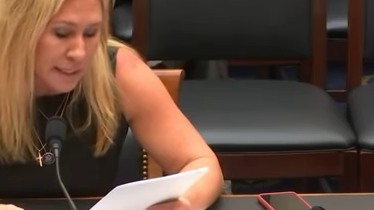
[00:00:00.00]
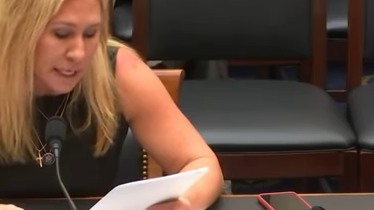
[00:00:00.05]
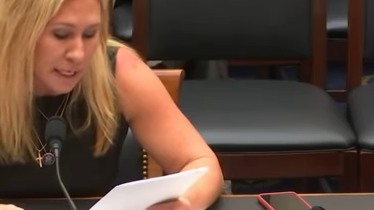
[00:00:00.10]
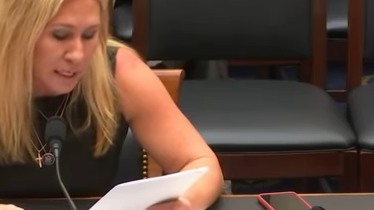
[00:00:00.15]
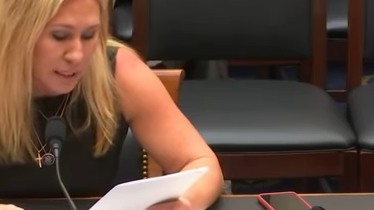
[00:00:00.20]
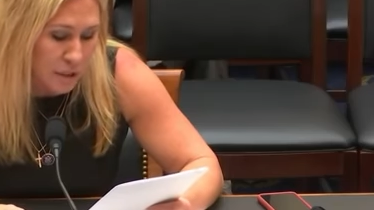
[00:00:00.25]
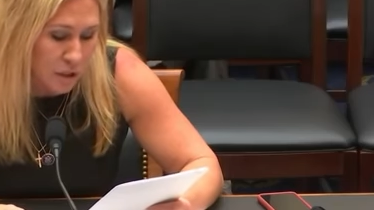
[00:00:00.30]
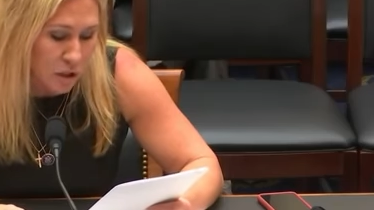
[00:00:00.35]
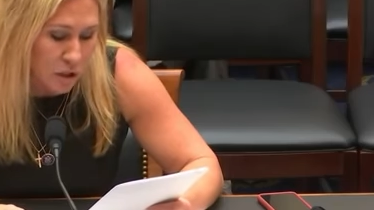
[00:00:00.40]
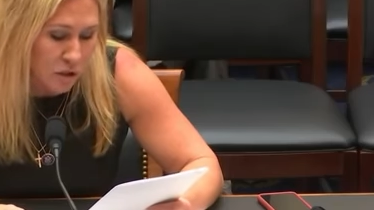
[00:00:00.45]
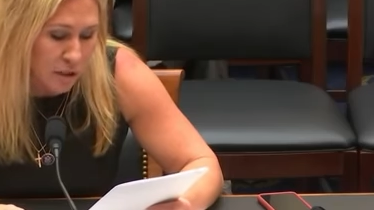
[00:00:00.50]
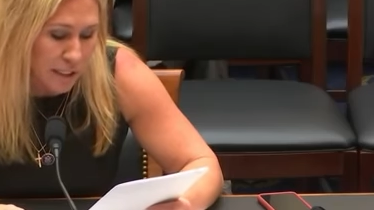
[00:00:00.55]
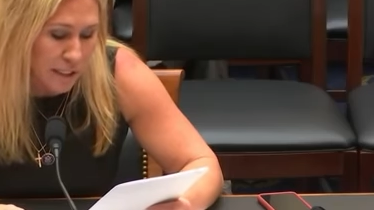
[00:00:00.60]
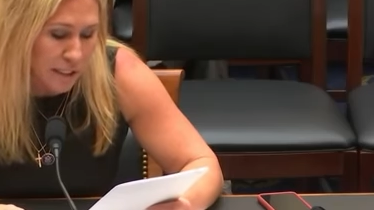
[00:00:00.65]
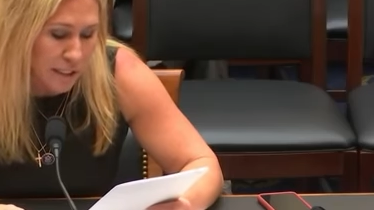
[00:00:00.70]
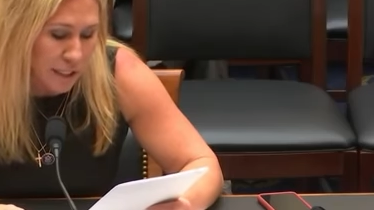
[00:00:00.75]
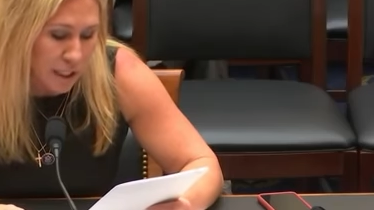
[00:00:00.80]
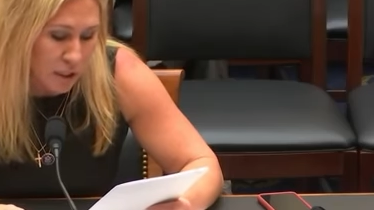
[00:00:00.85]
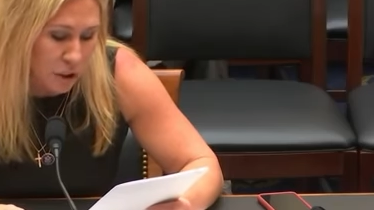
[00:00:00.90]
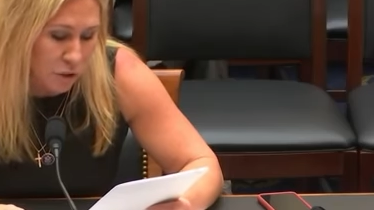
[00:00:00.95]
second degree
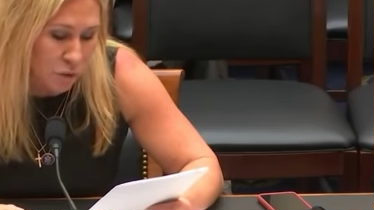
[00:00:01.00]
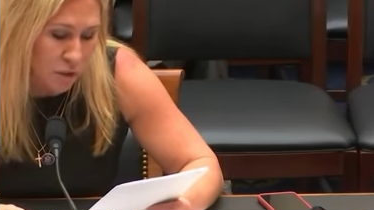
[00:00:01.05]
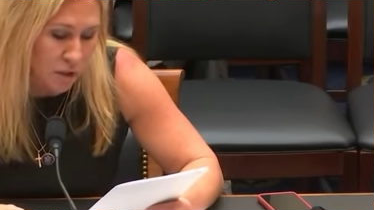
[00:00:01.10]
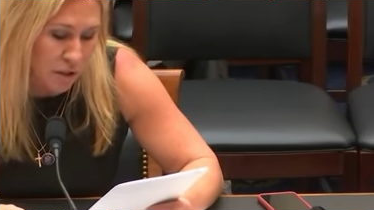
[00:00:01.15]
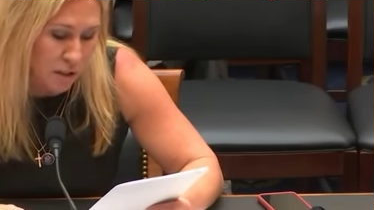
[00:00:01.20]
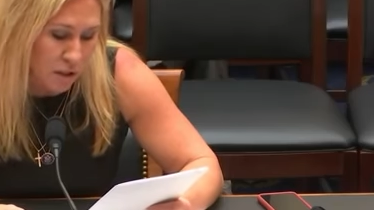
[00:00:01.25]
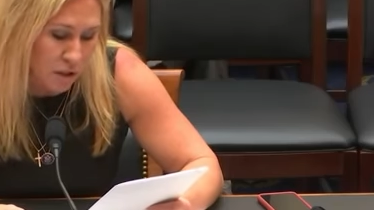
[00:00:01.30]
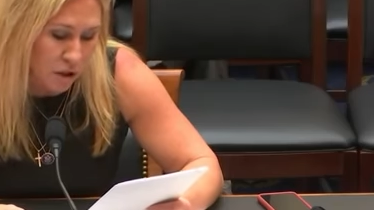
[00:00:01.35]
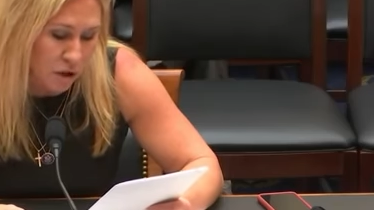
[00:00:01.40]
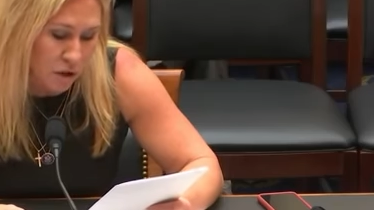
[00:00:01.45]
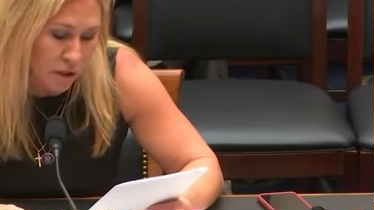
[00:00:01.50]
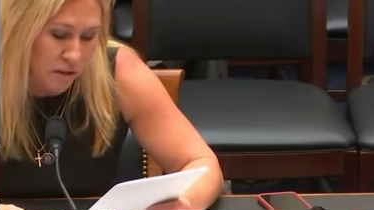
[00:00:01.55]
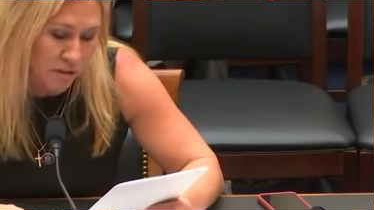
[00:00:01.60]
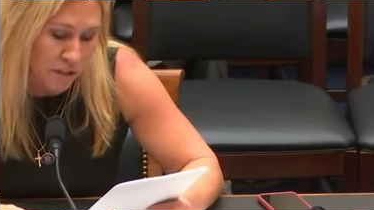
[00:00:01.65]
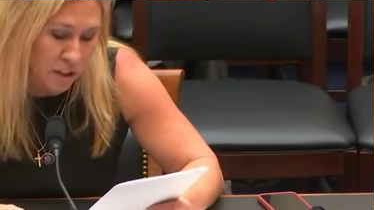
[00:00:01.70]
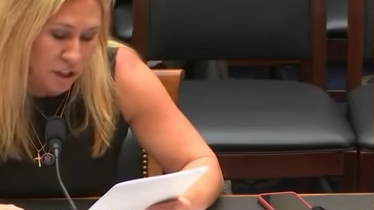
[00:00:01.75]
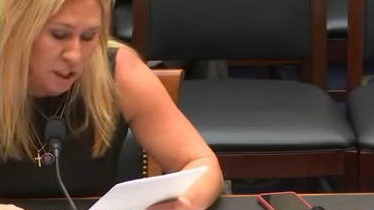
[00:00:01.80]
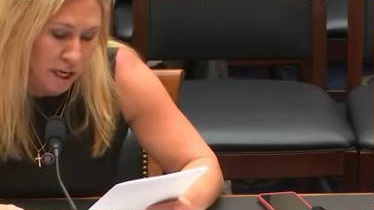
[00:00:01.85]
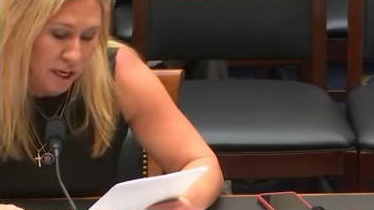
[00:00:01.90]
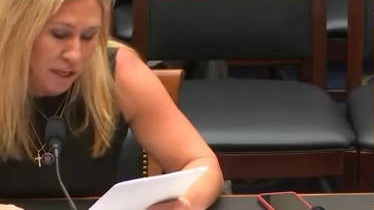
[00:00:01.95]
sexual assault
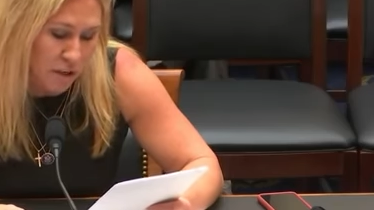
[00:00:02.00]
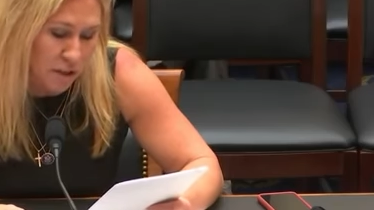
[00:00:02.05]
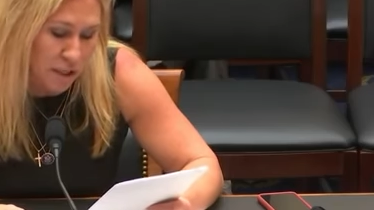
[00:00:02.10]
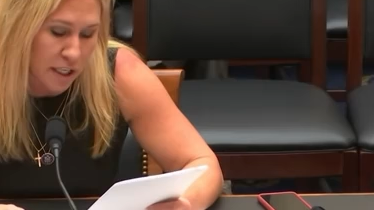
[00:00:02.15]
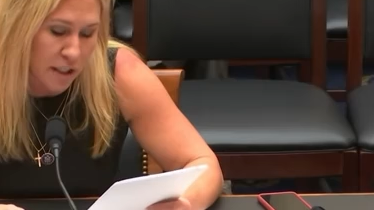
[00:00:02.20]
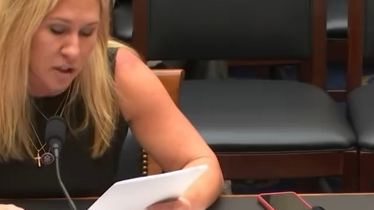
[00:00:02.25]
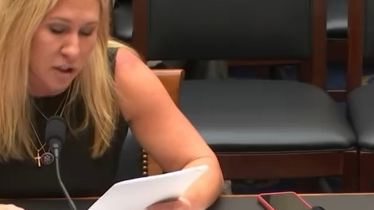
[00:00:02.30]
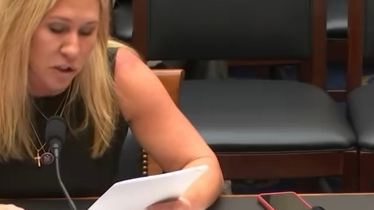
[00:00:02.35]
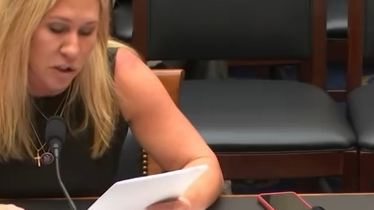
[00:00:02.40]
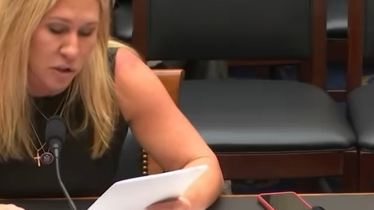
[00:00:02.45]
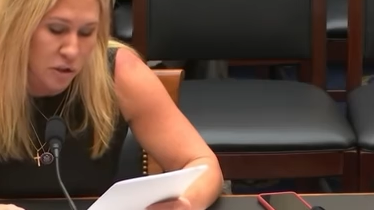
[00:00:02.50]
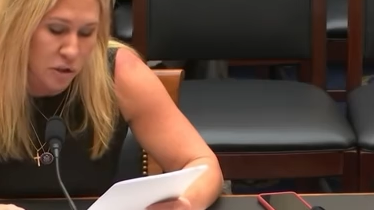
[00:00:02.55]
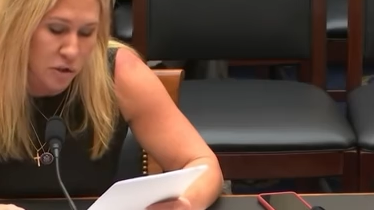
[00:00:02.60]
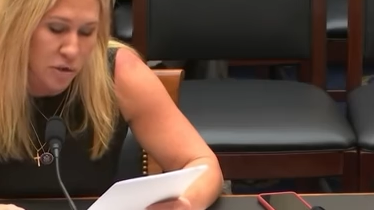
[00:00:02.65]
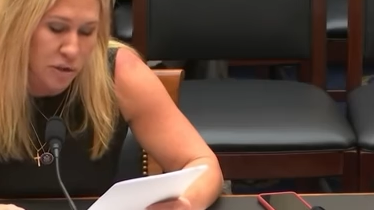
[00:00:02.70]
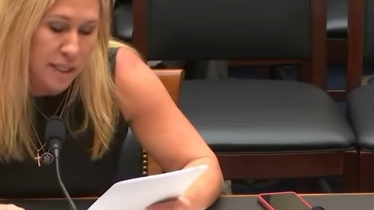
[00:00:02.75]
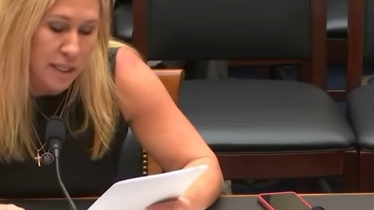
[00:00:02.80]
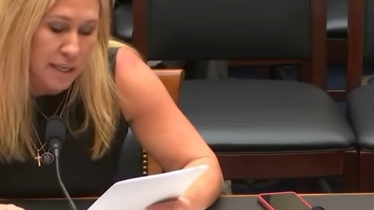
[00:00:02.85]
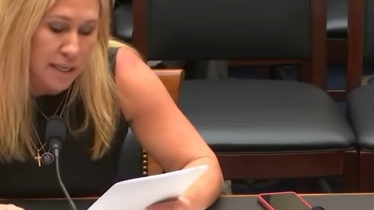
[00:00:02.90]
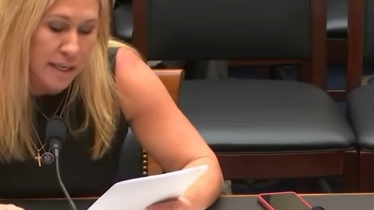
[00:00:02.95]
of a child, and
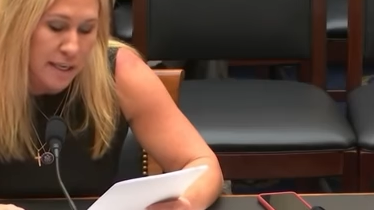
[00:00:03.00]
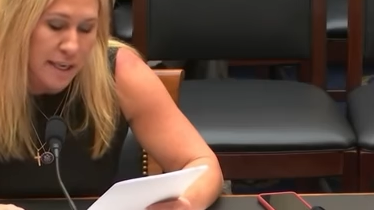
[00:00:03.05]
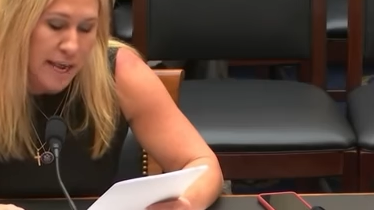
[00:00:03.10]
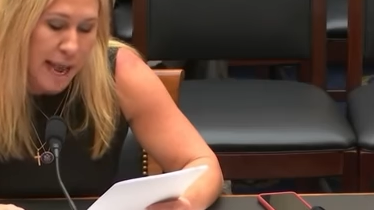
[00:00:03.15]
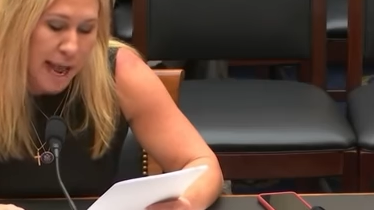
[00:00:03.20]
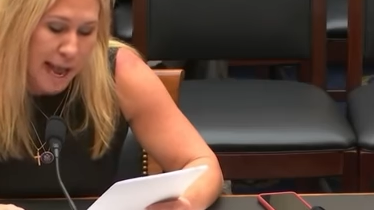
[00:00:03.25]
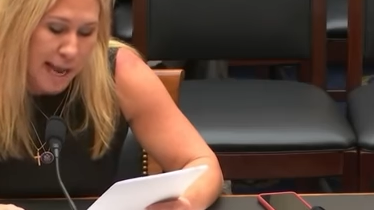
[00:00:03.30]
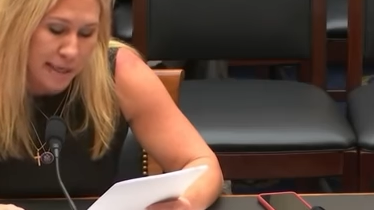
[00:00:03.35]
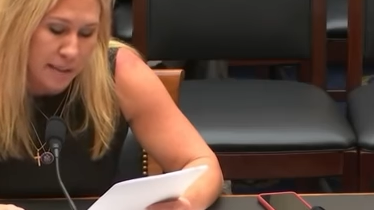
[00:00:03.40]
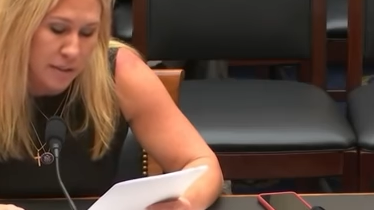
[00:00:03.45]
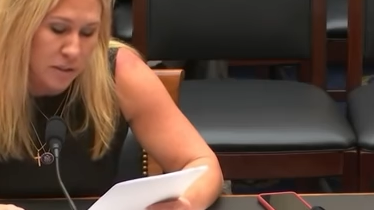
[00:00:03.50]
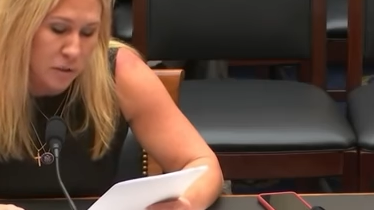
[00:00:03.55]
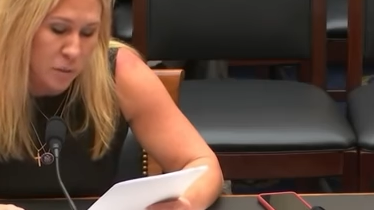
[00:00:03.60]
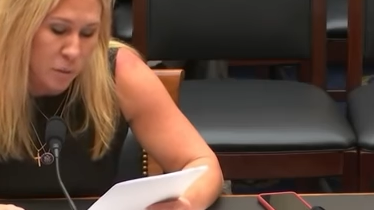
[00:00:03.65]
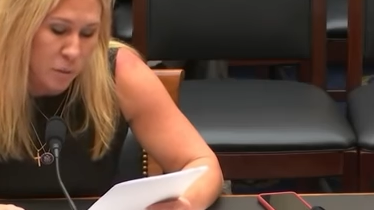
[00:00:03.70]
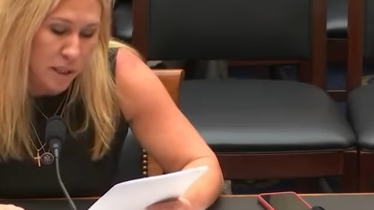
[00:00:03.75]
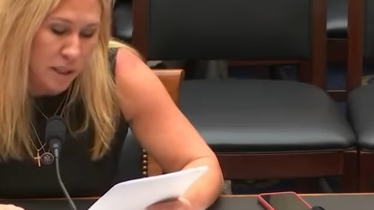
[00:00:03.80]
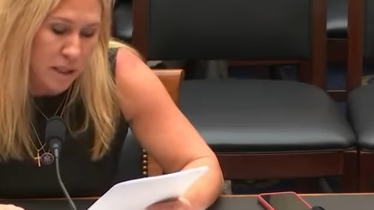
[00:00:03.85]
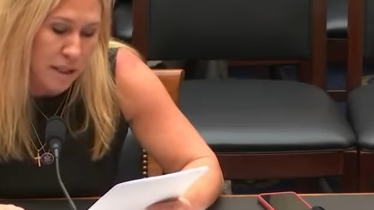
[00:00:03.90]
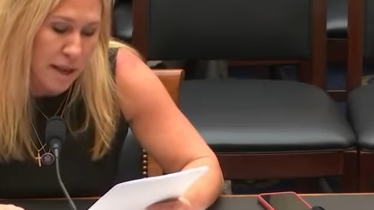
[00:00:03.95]
lewd acts
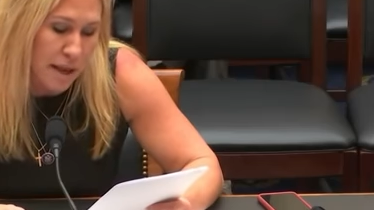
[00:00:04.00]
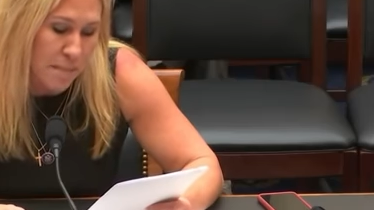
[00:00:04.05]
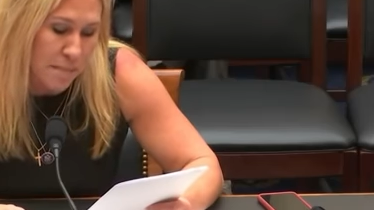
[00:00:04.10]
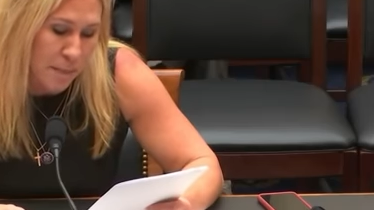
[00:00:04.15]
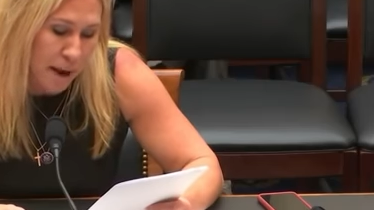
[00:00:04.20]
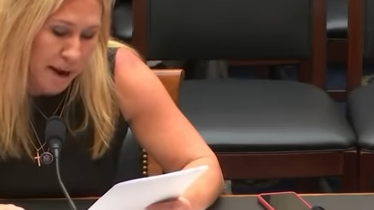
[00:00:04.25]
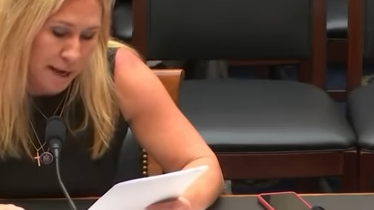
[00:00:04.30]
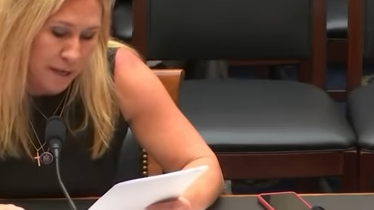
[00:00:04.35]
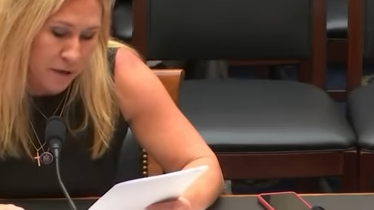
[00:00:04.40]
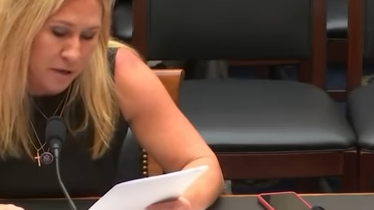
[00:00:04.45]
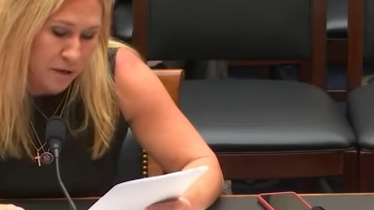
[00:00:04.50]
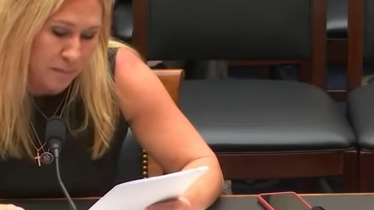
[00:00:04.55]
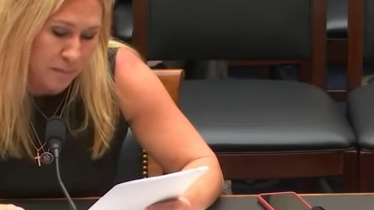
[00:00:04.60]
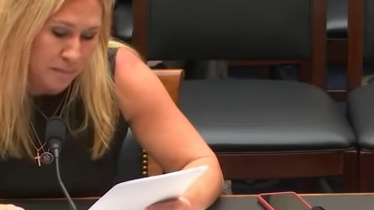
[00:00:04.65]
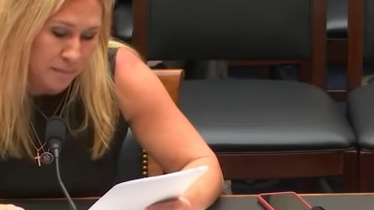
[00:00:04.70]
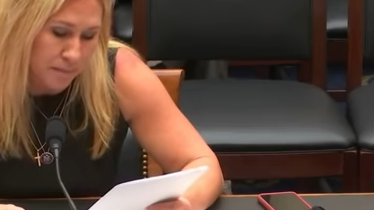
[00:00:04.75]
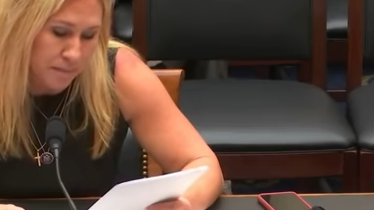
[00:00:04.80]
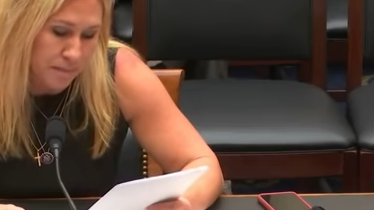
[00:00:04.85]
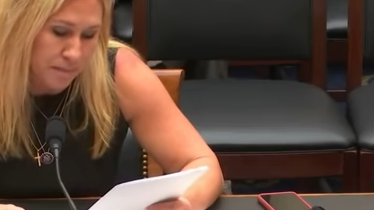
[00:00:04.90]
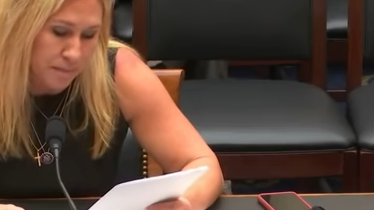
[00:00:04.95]
with a minor.
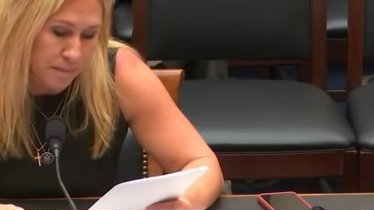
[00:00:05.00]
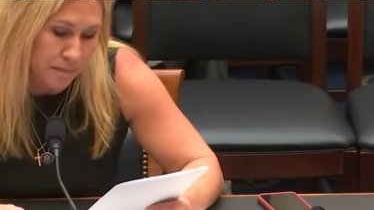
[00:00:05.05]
